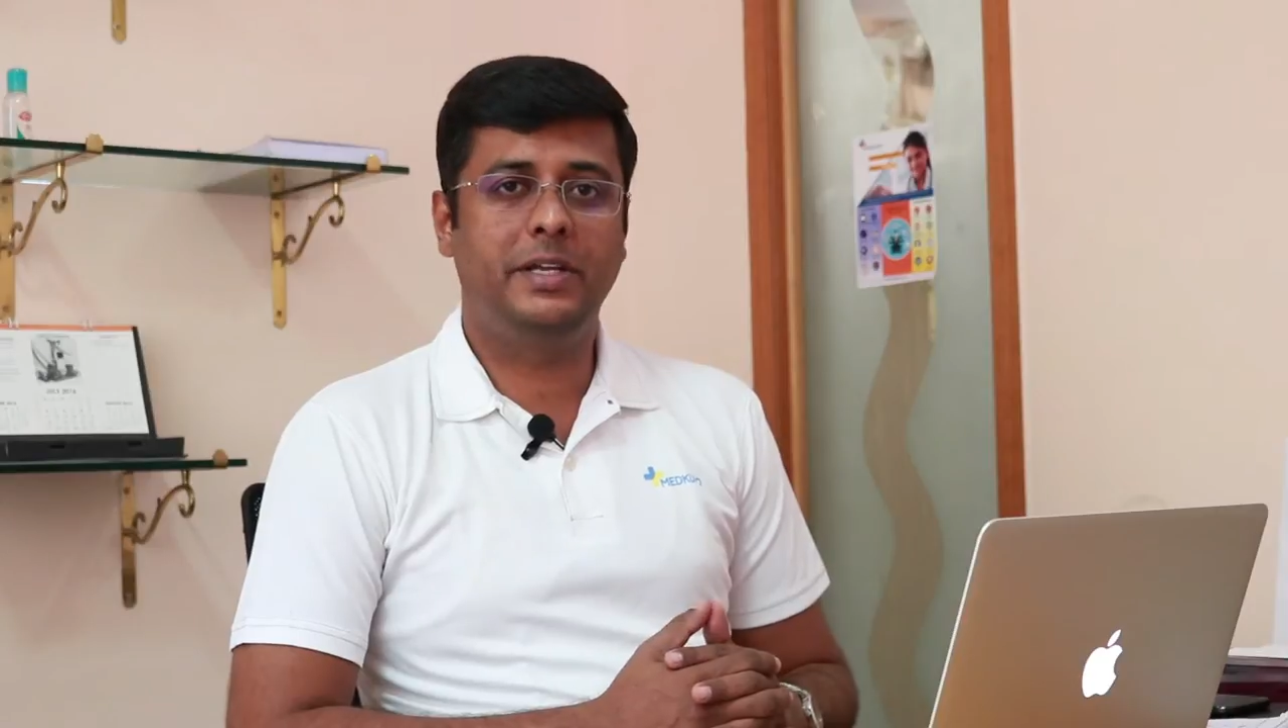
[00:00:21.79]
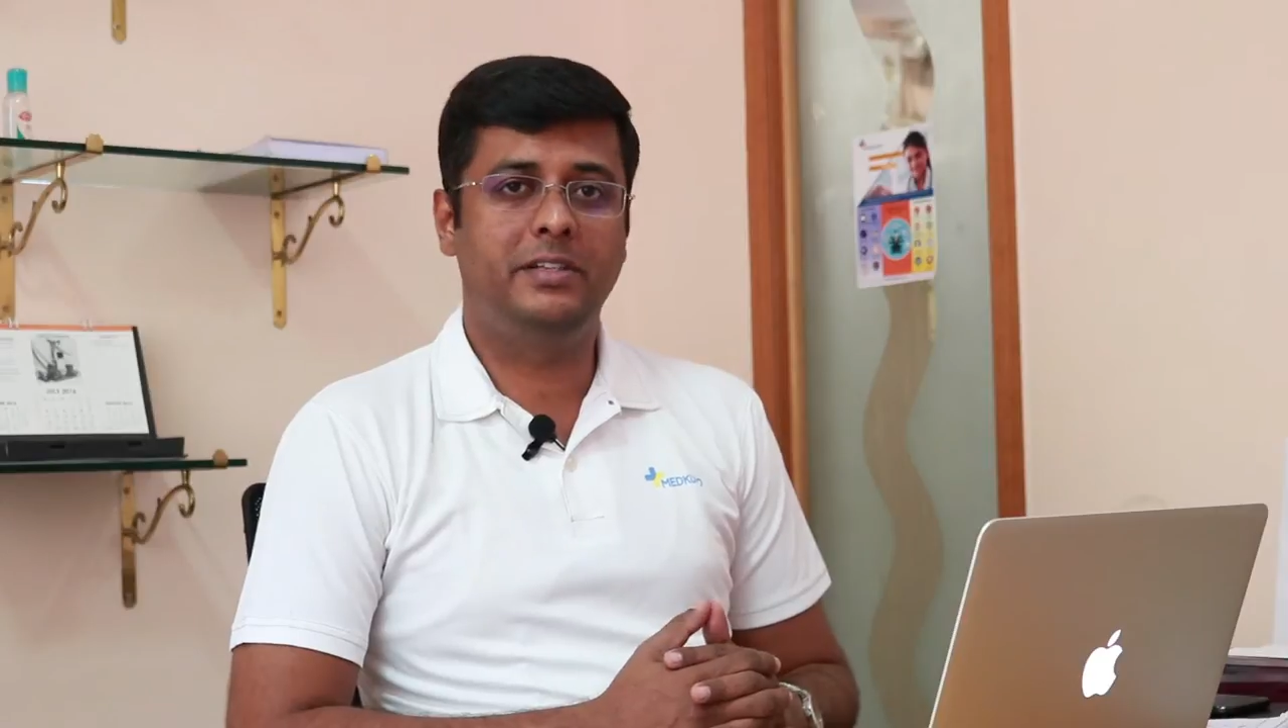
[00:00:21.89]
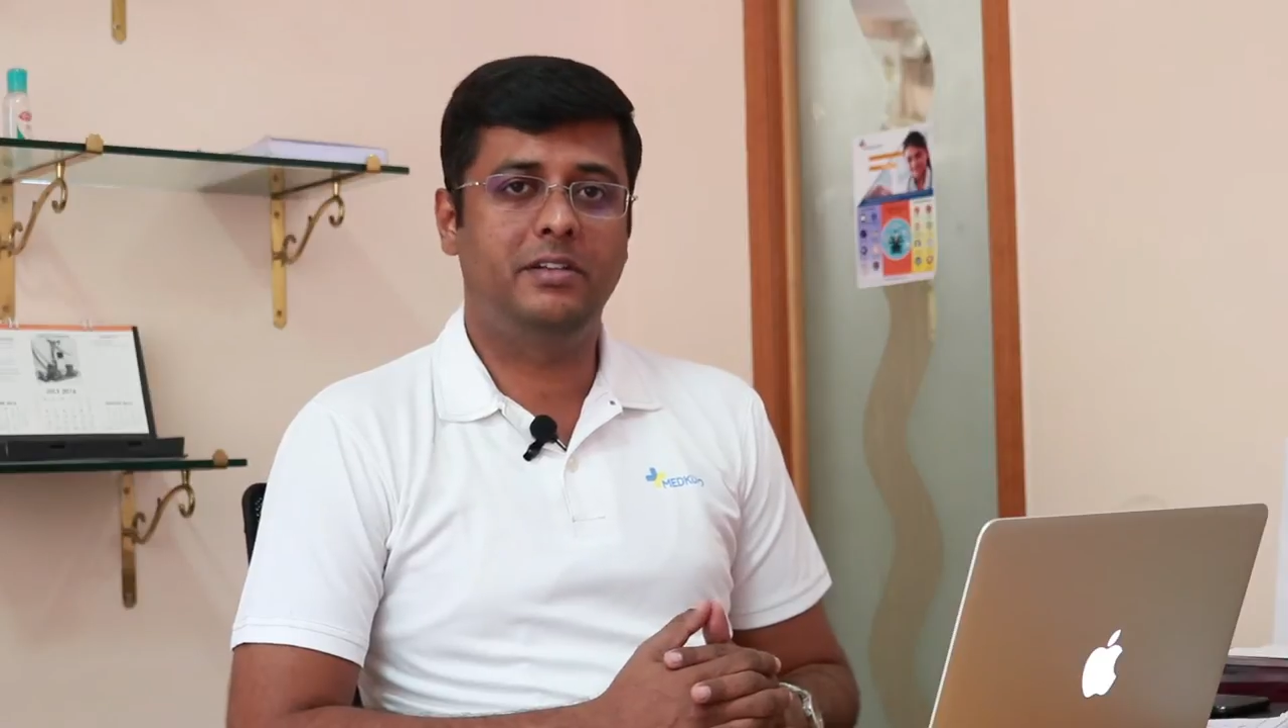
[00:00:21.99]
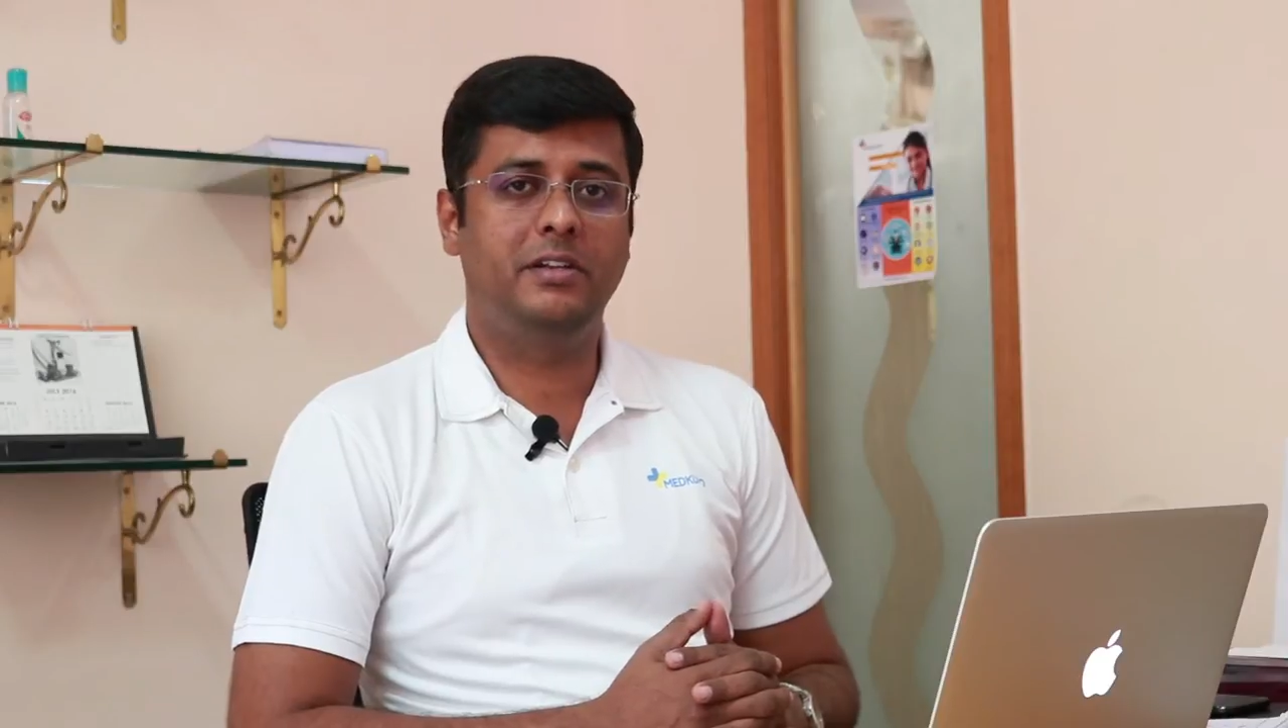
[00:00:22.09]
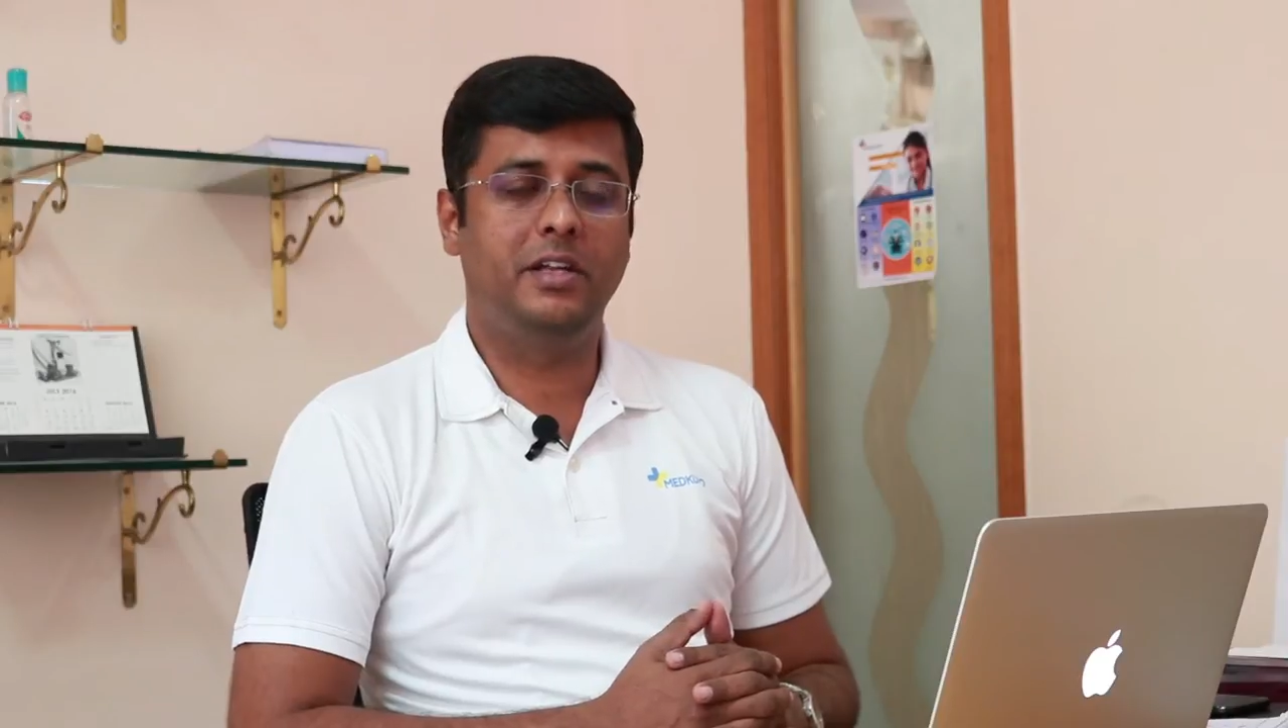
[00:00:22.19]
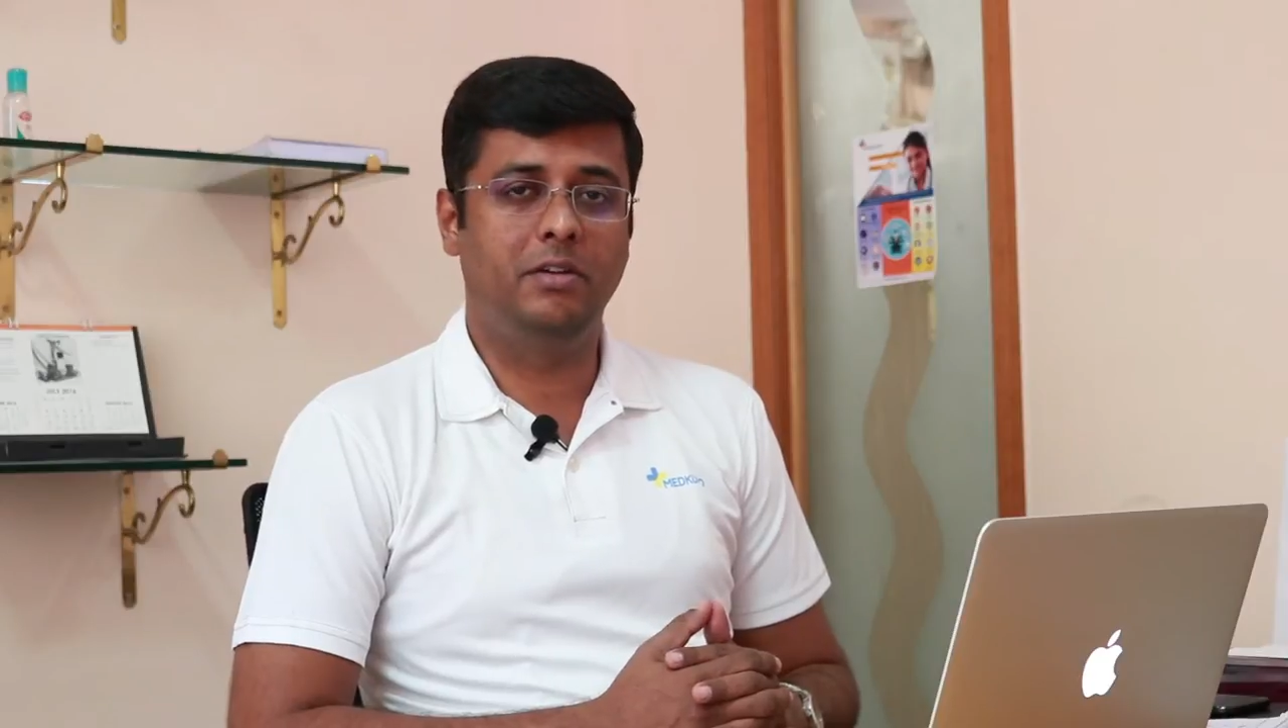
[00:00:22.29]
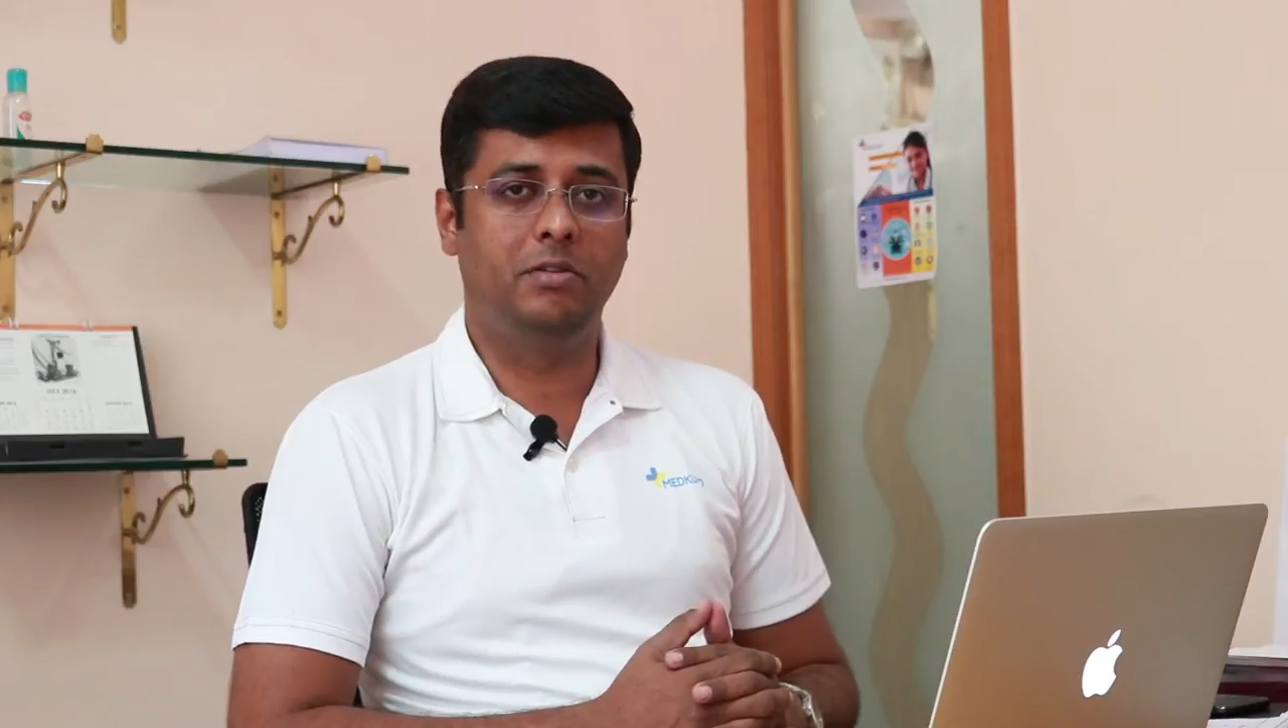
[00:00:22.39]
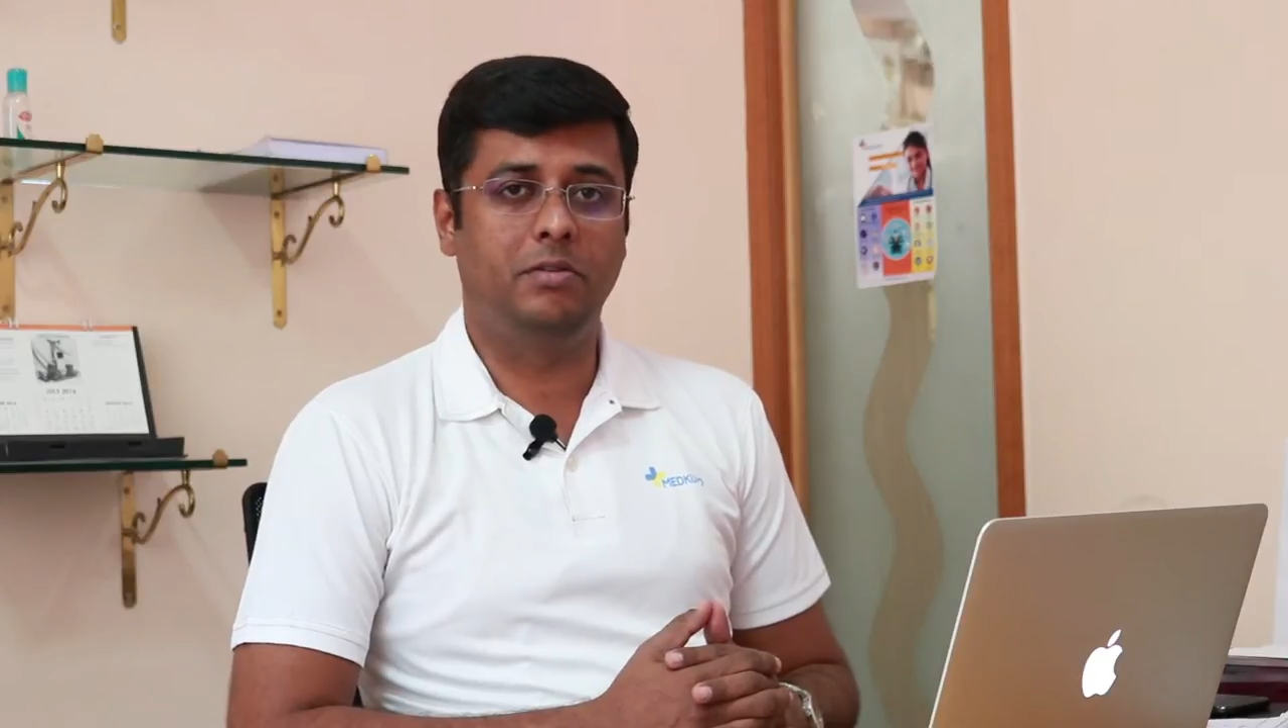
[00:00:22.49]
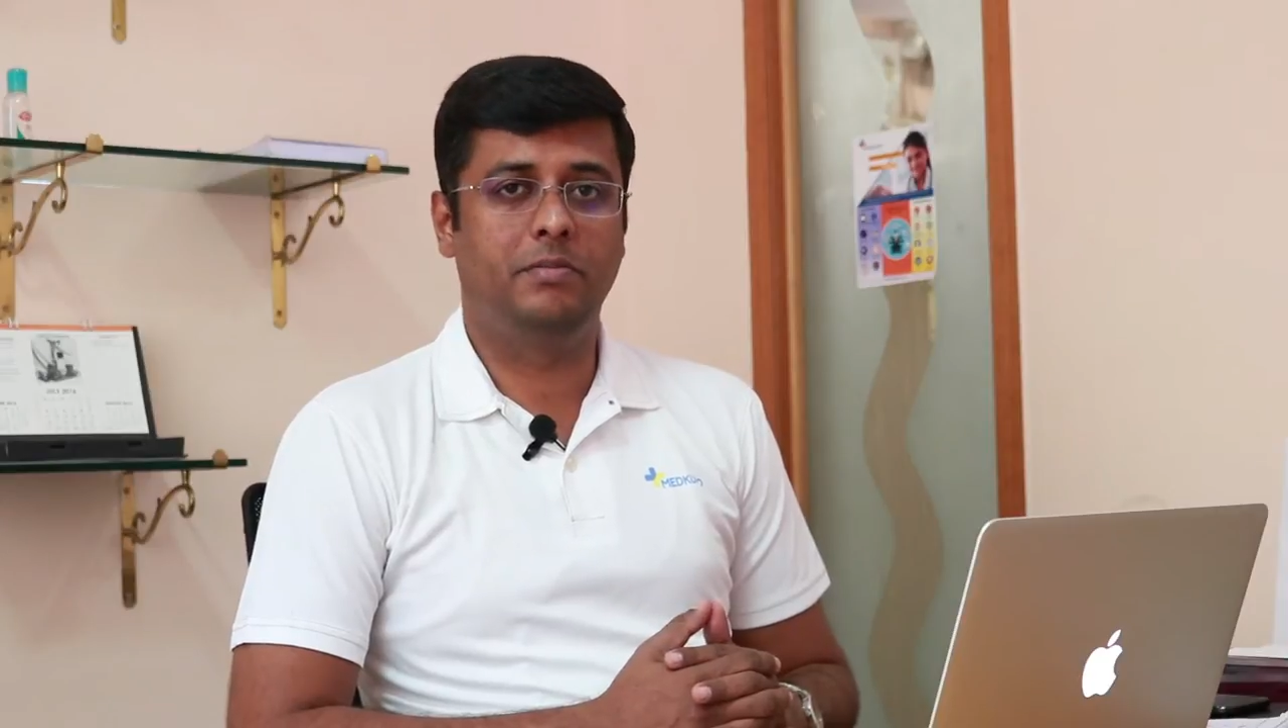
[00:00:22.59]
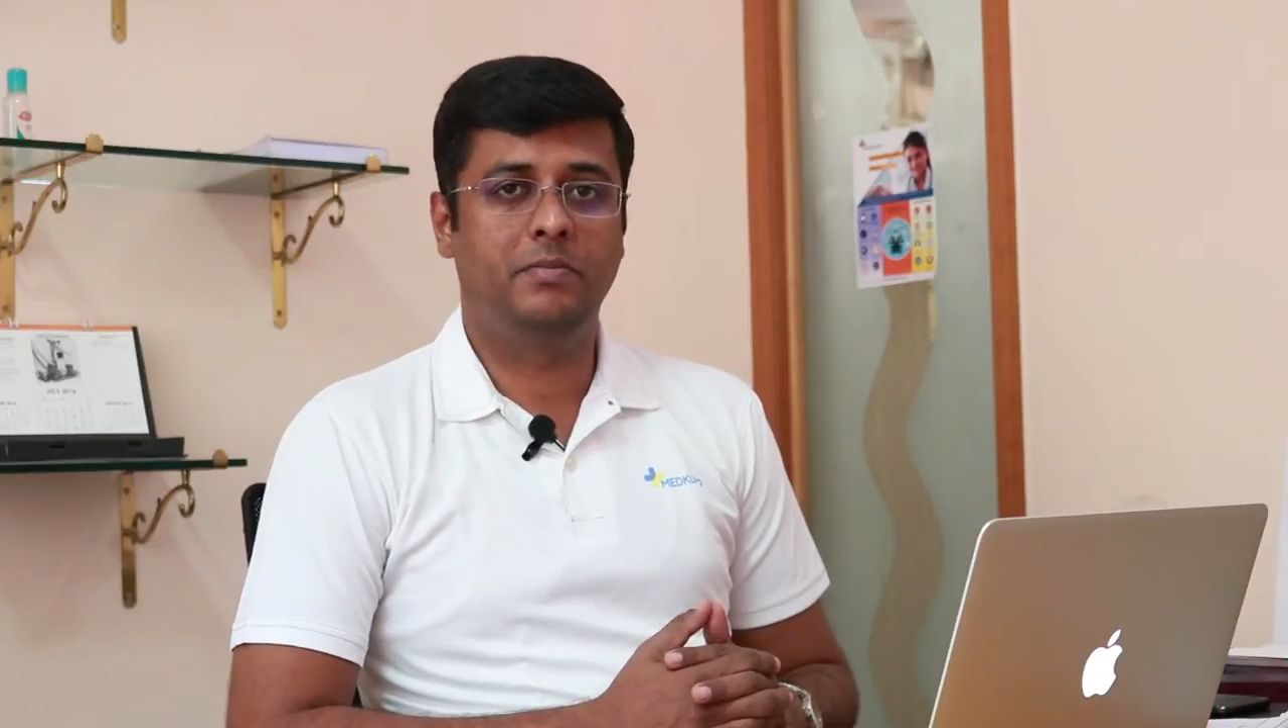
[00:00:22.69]
place at
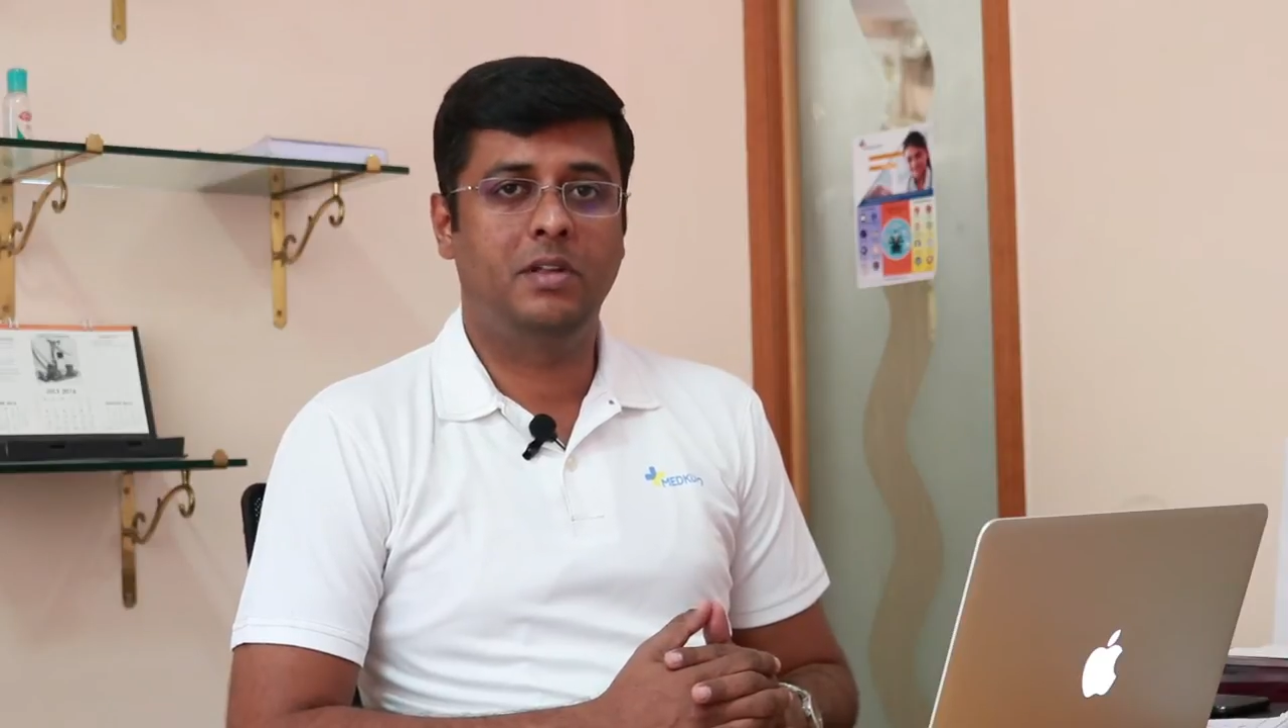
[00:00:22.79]
Nellore,